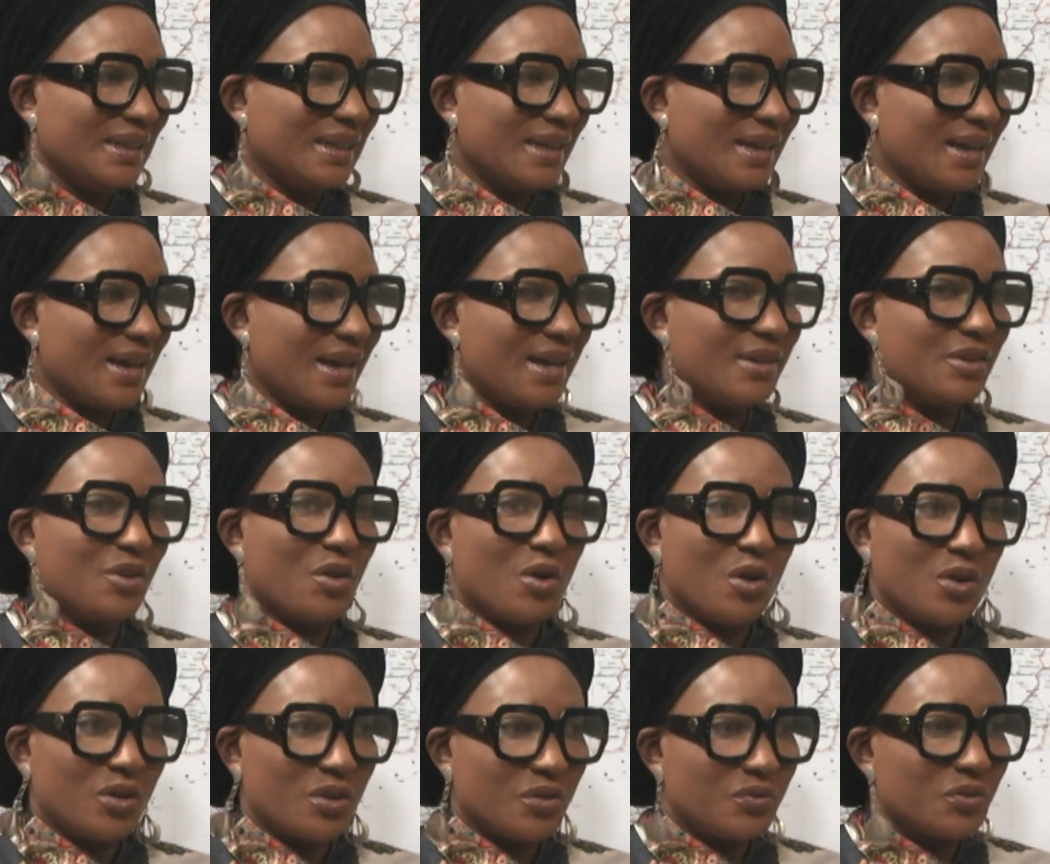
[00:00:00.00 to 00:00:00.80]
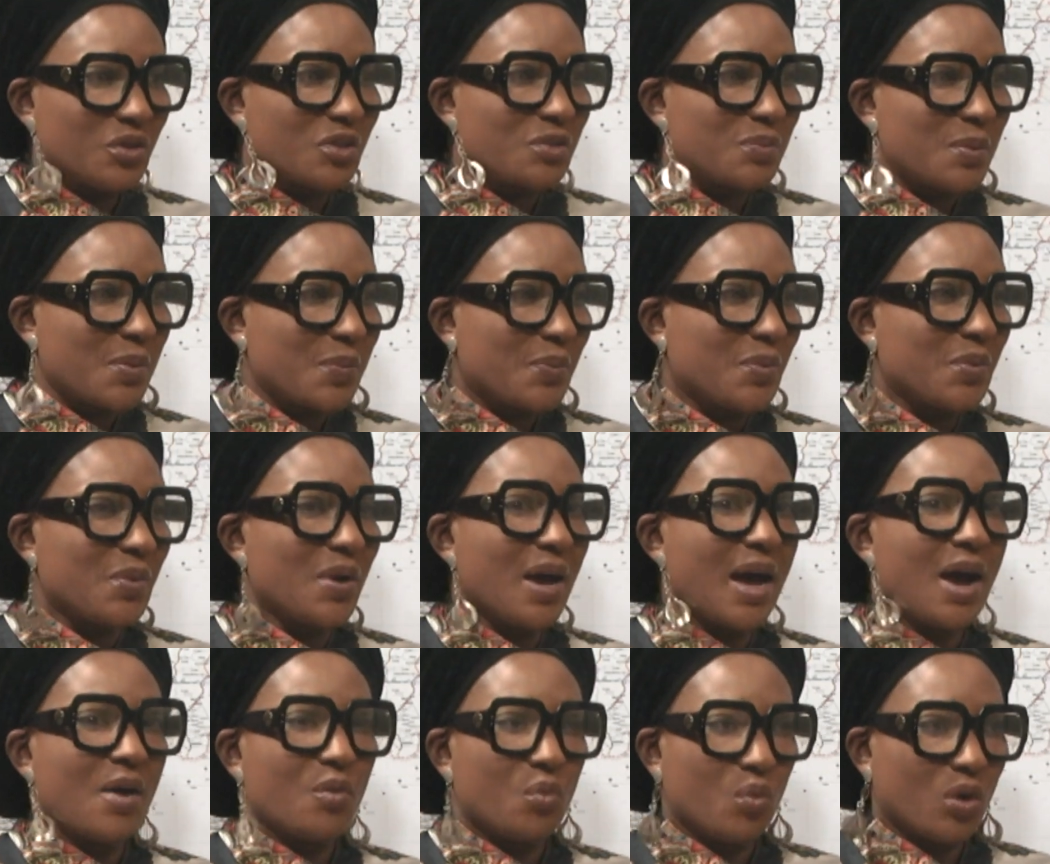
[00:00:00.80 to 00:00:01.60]
And all of those people
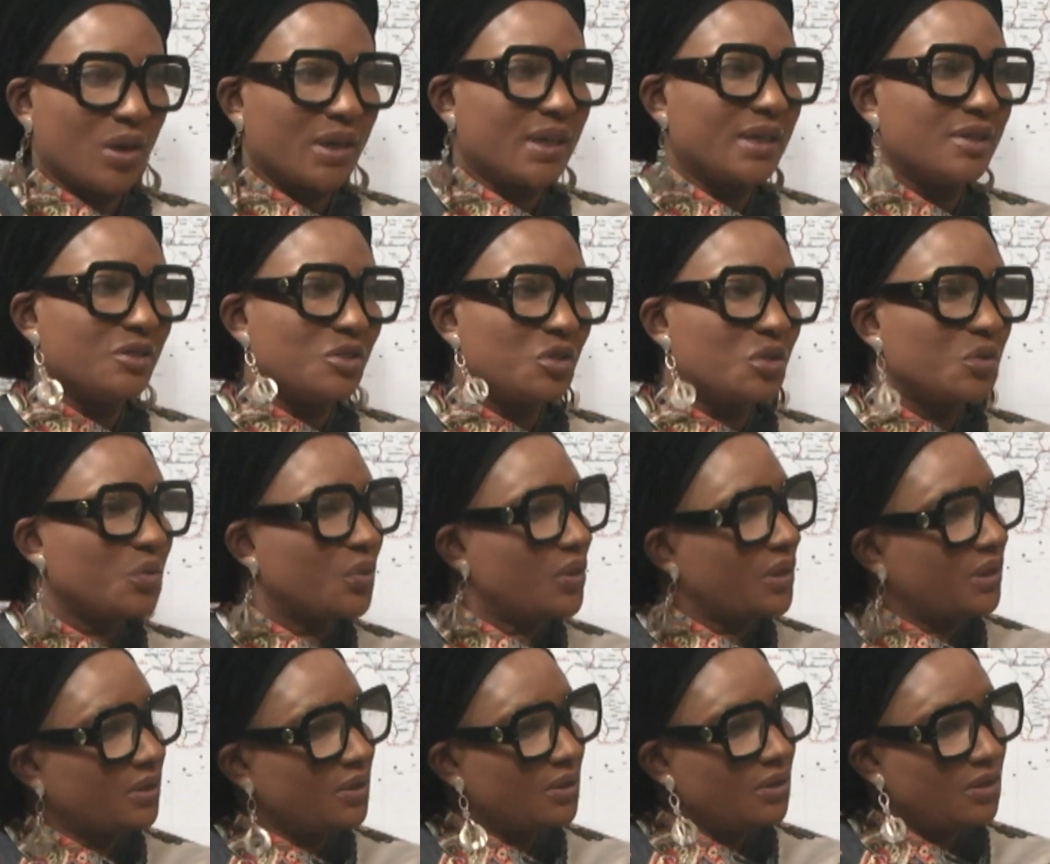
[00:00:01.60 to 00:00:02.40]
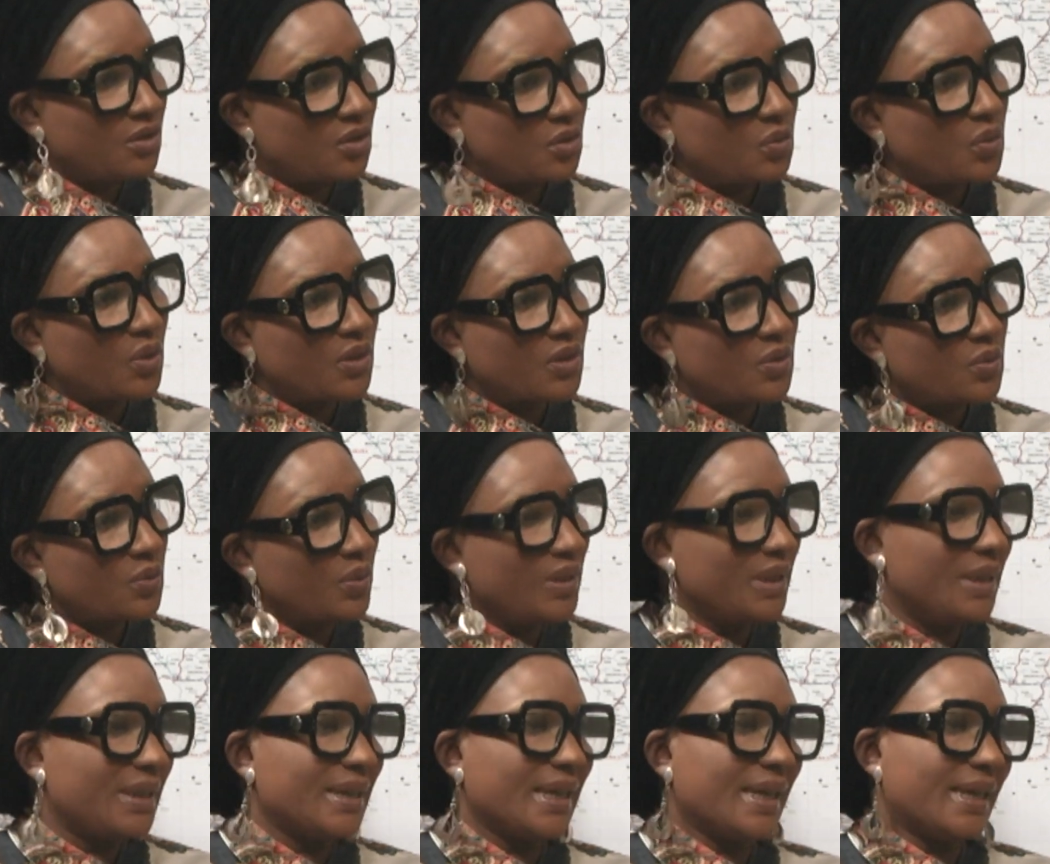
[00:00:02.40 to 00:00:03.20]
are working towards
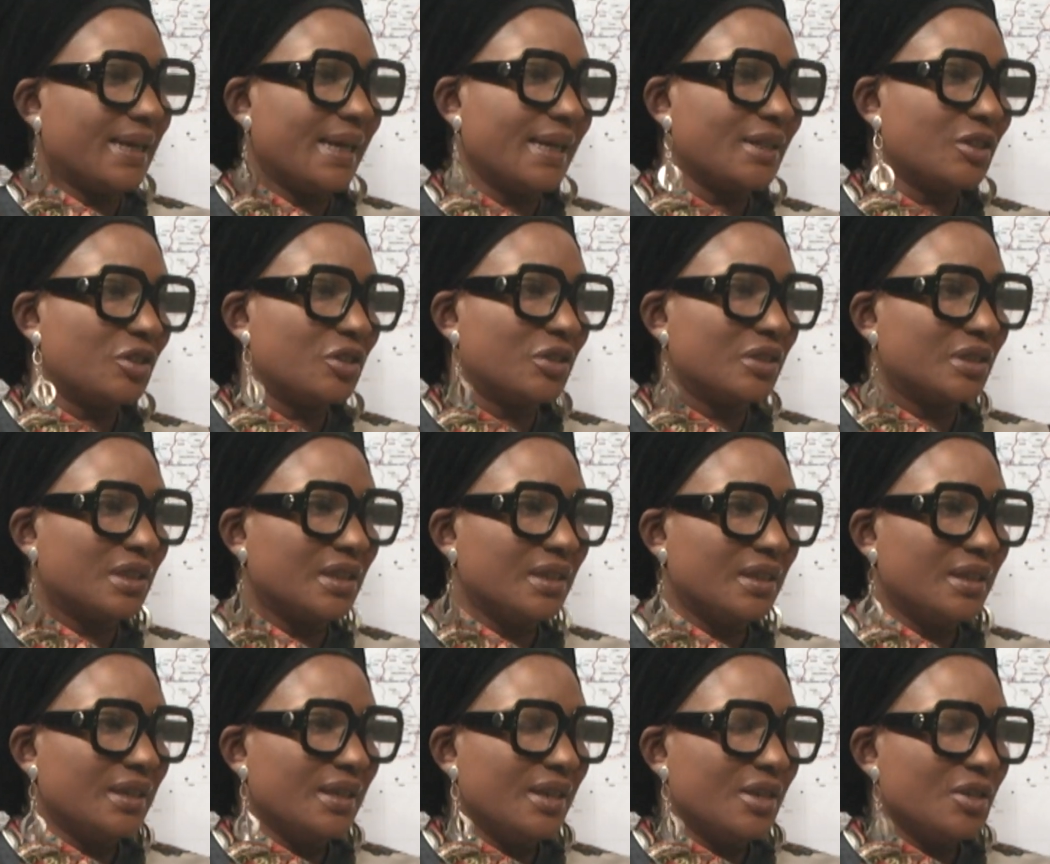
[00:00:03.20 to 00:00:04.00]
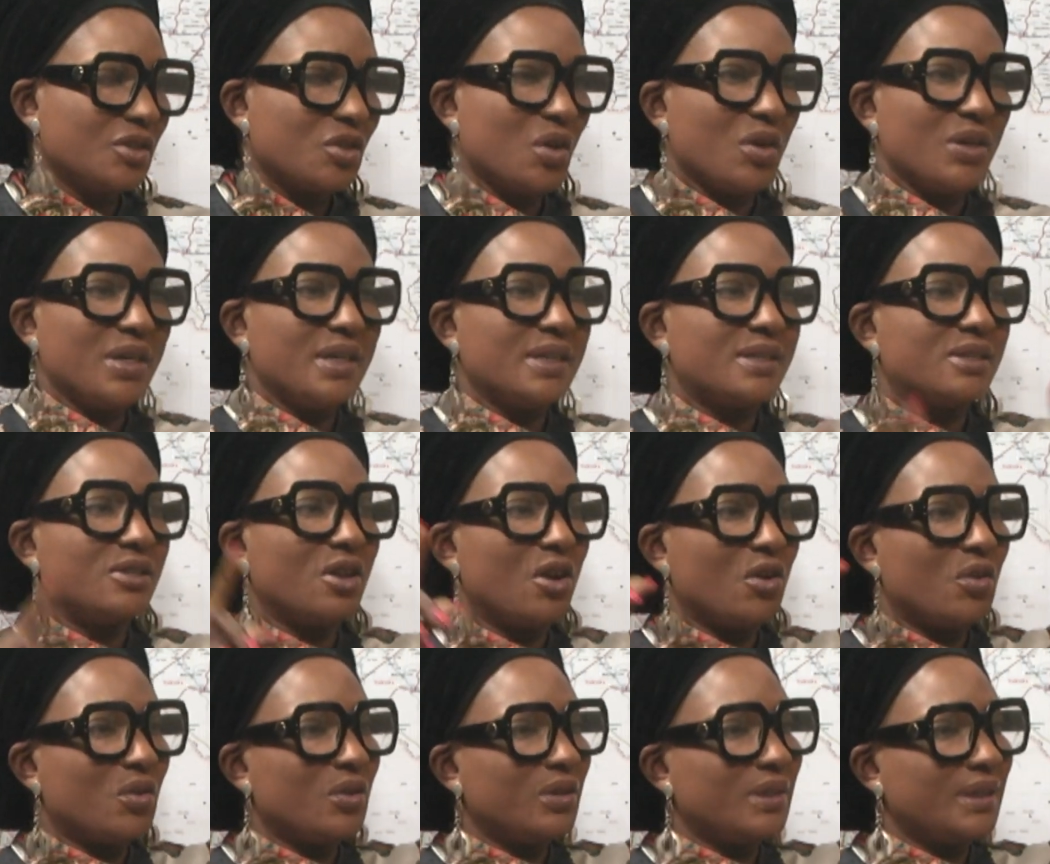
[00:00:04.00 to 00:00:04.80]
winning election. So it's
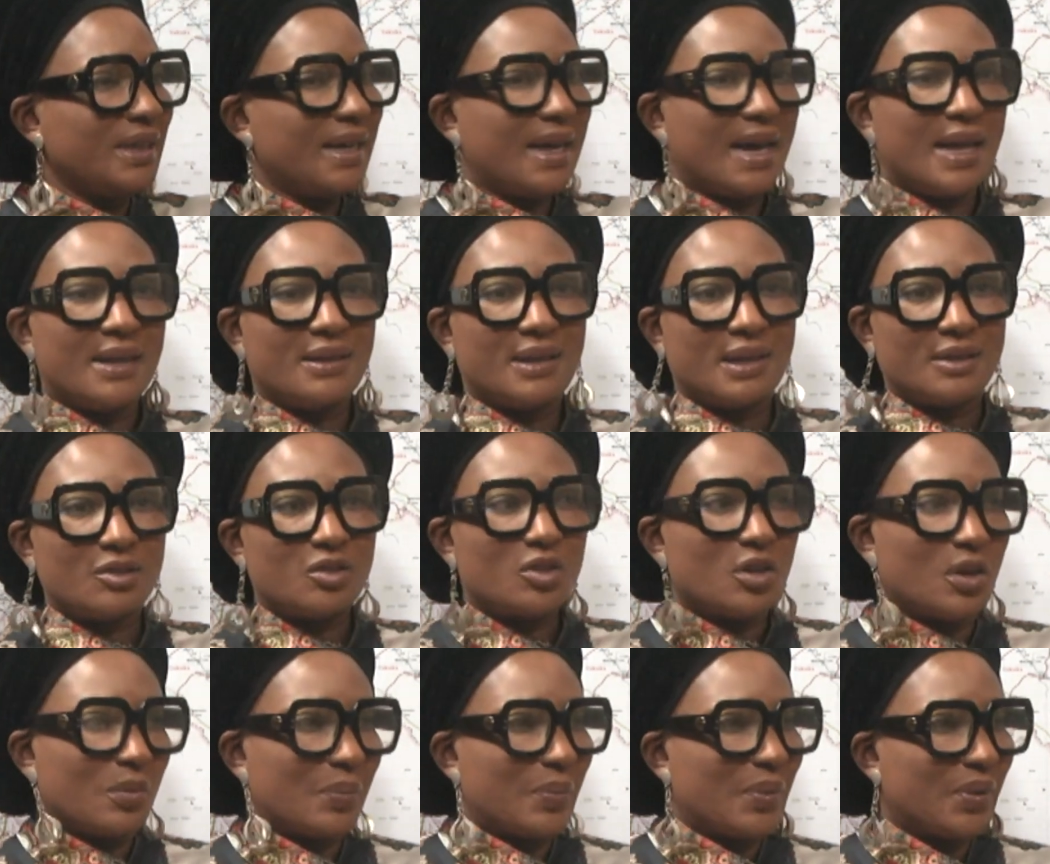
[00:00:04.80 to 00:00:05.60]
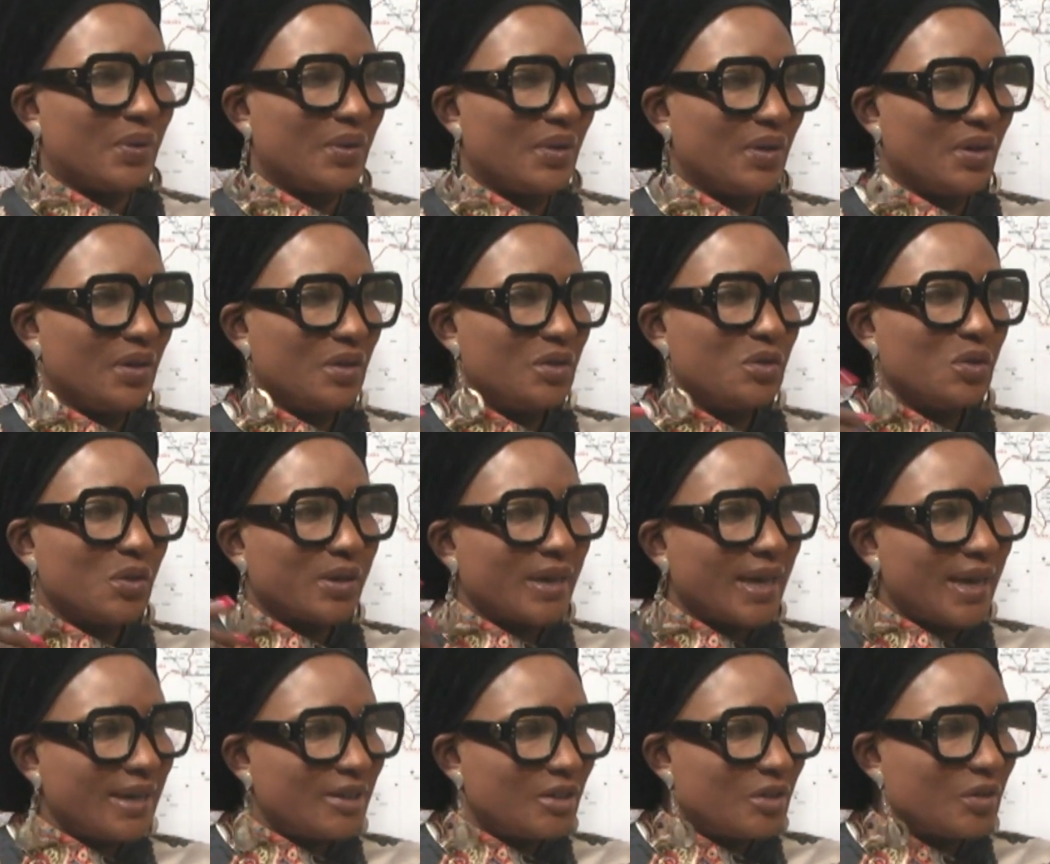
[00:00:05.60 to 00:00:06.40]
not only at the top. You
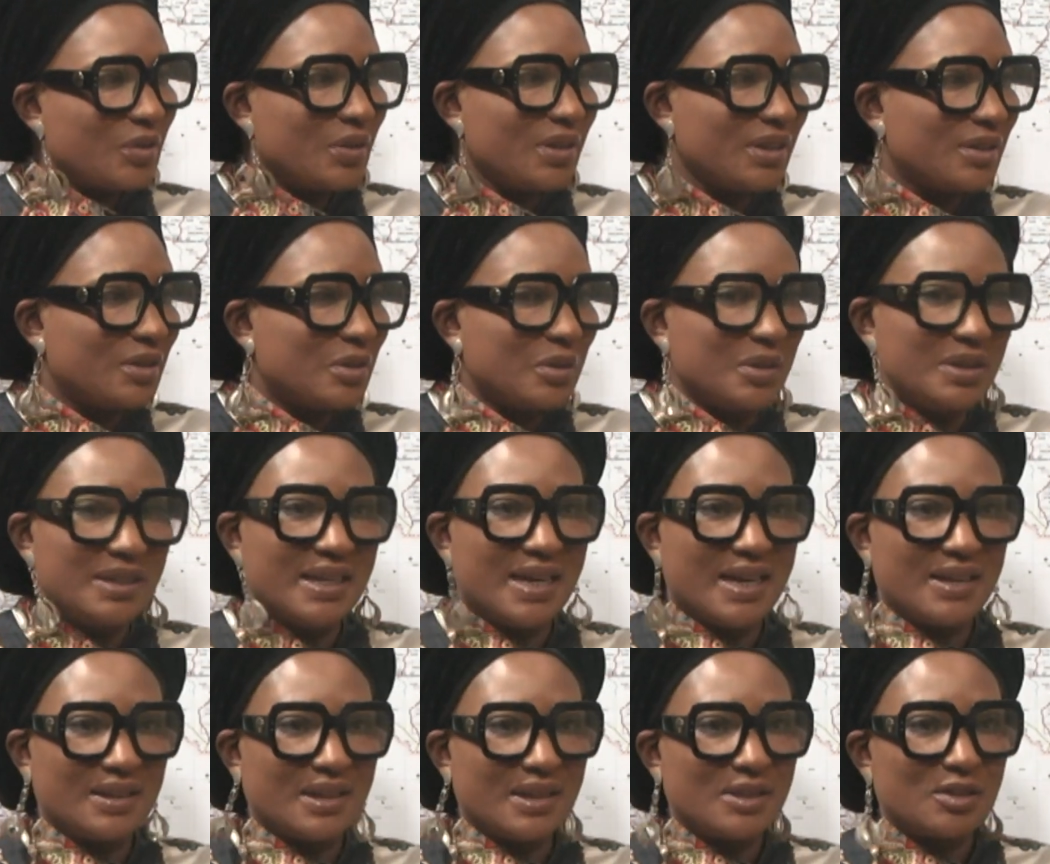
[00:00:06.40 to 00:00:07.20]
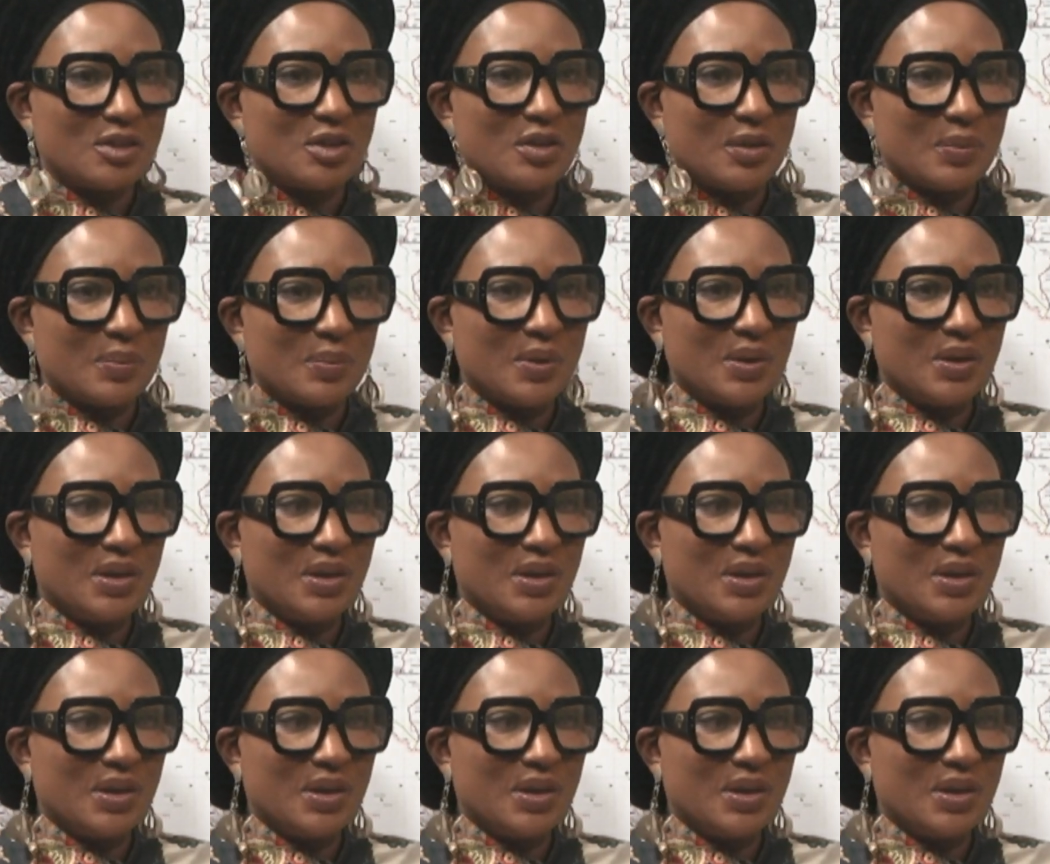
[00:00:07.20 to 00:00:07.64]
can't do it only at the top.